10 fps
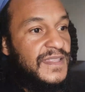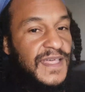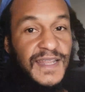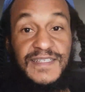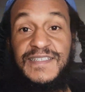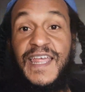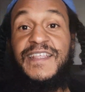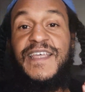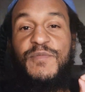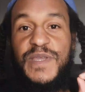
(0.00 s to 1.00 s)
the
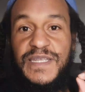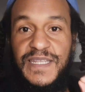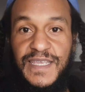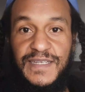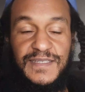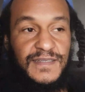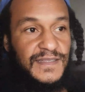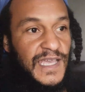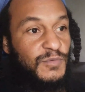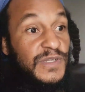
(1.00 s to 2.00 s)
understanding that we
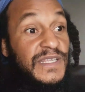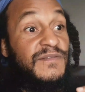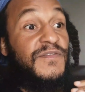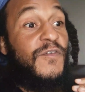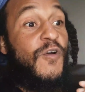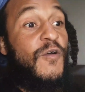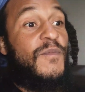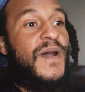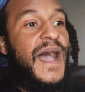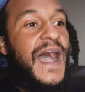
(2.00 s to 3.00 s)
need that will
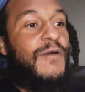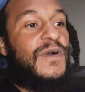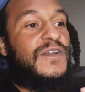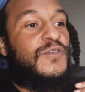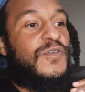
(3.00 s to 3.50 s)
inform our